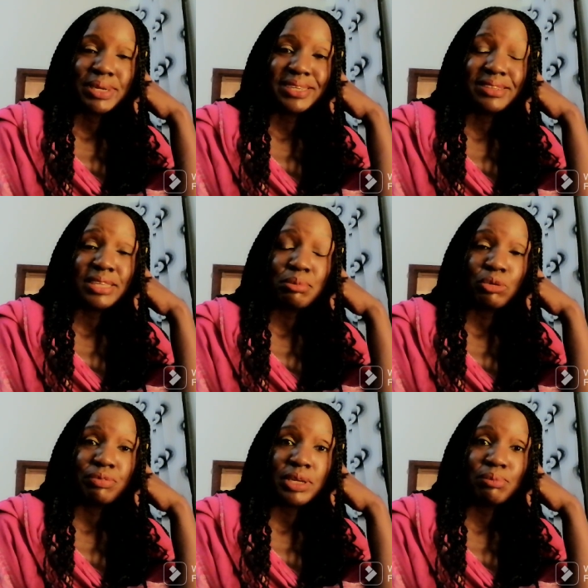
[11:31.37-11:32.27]
But
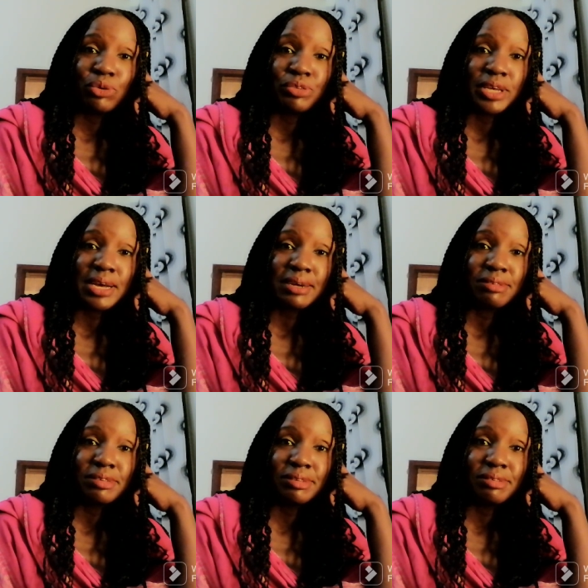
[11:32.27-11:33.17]
some of them know the
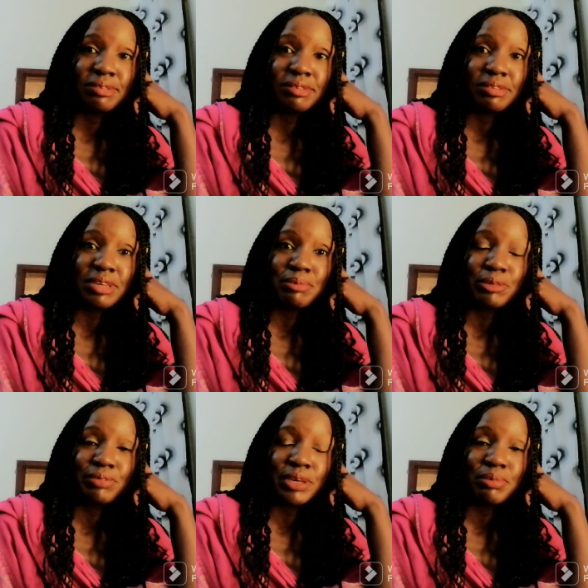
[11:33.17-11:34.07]
accents,
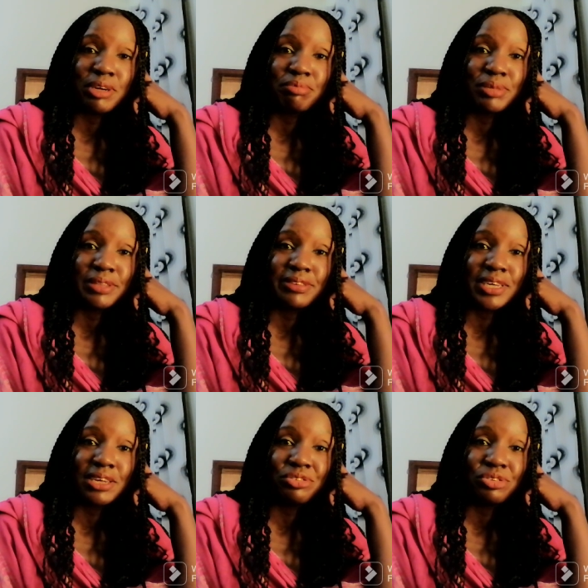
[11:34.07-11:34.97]
some of them have been
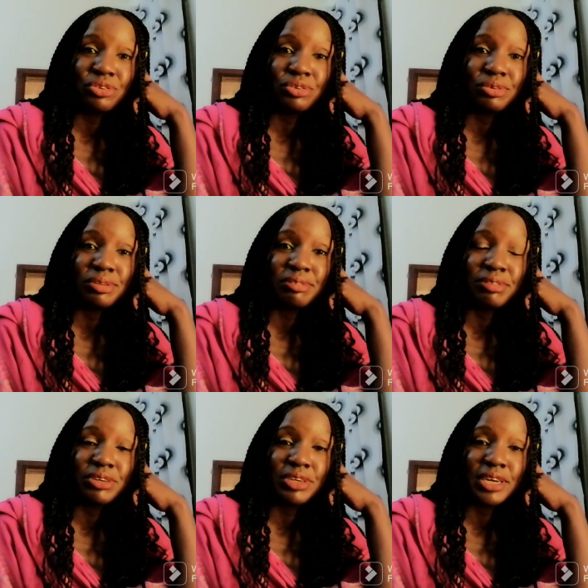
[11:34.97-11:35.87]
there, so it's
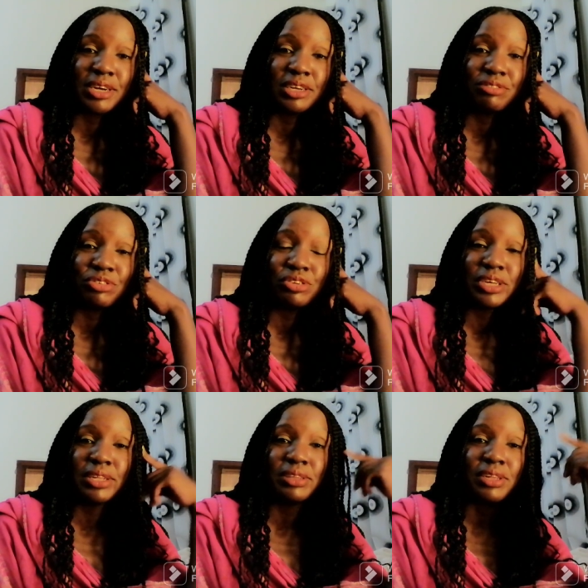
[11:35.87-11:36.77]
very hard if you
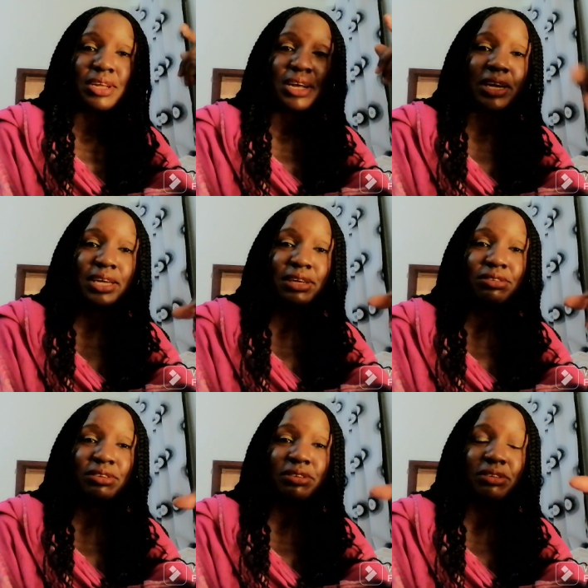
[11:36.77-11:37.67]
tell a
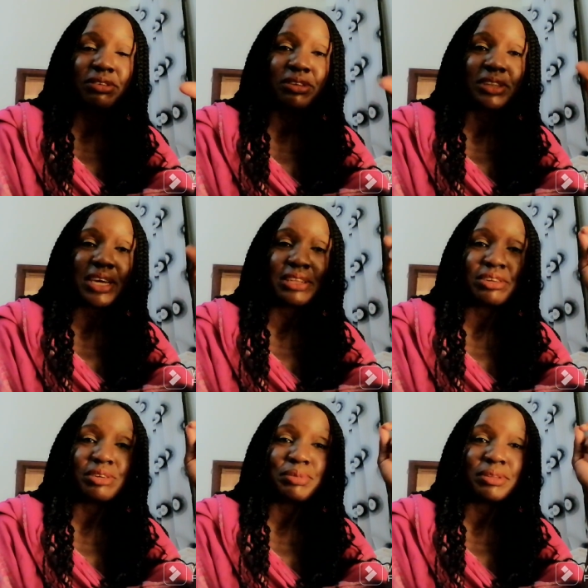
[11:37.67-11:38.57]
guest that this is a Thai
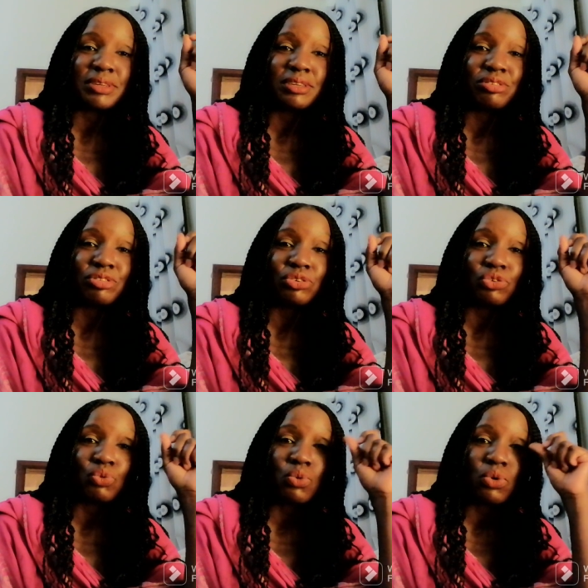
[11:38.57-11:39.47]
therapist and it's
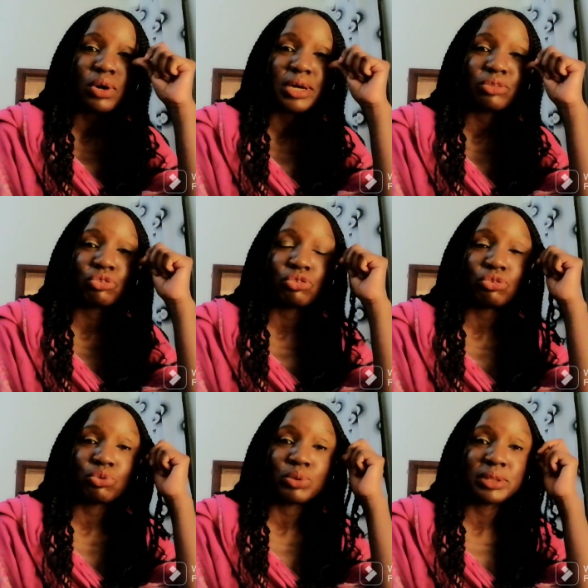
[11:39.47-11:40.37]
not. Woe unto
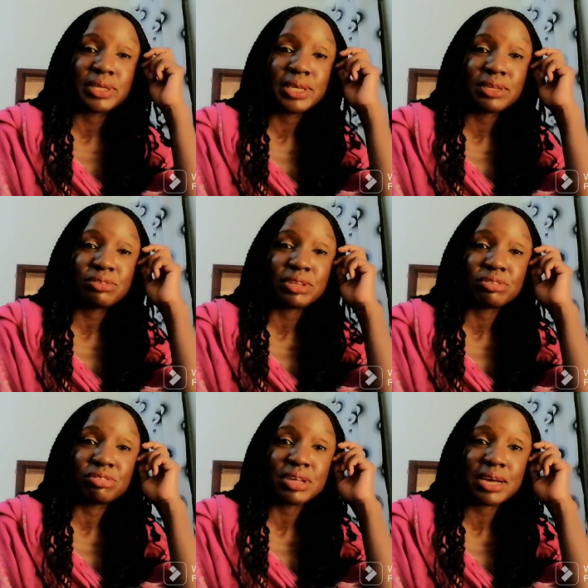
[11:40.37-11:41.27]
you when the guest
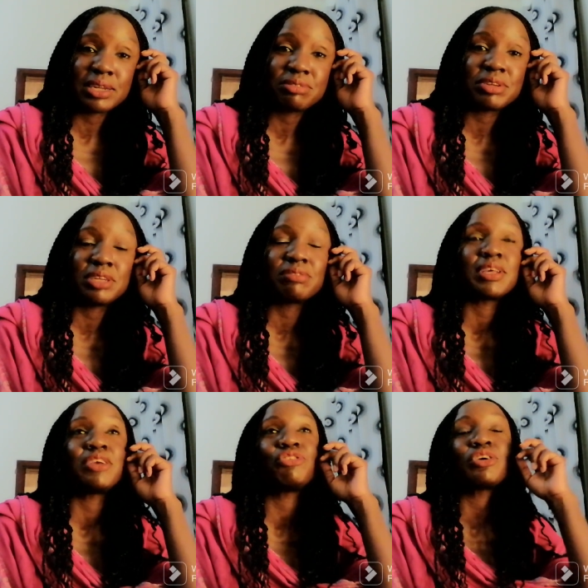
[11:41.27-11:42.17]
is done, even if
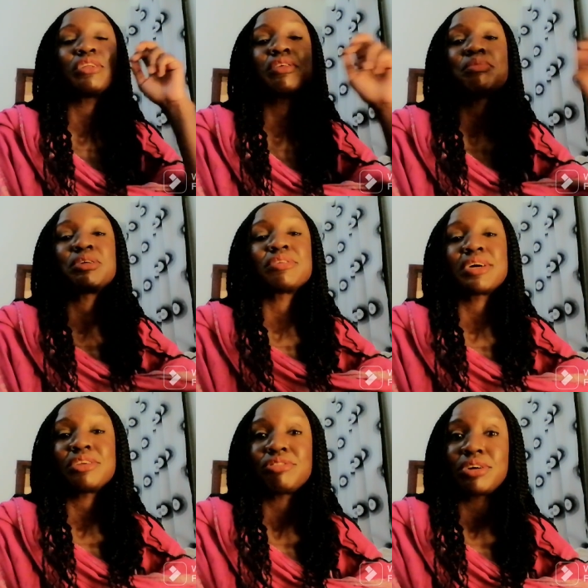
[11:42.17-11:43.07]
they enjoyed the
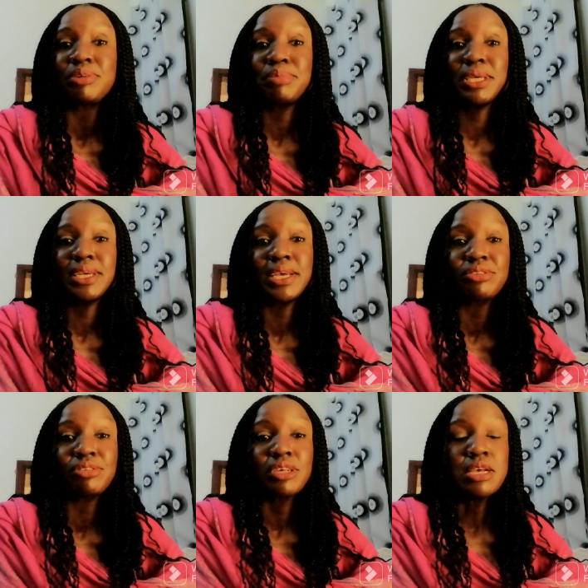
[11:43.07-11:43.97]
massage. Very picky
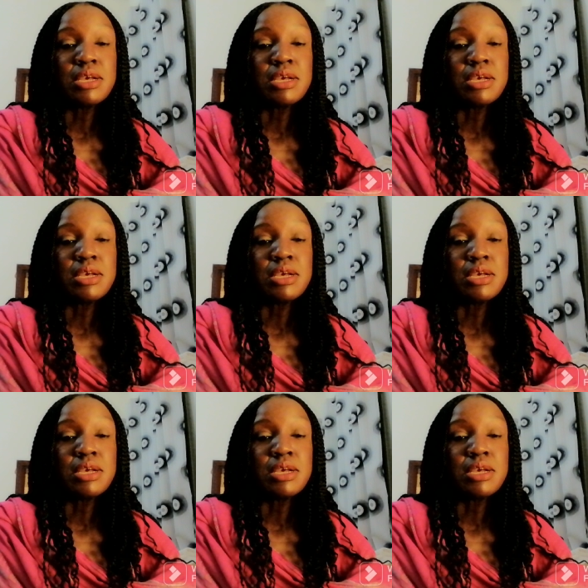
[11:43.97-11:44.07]
guest.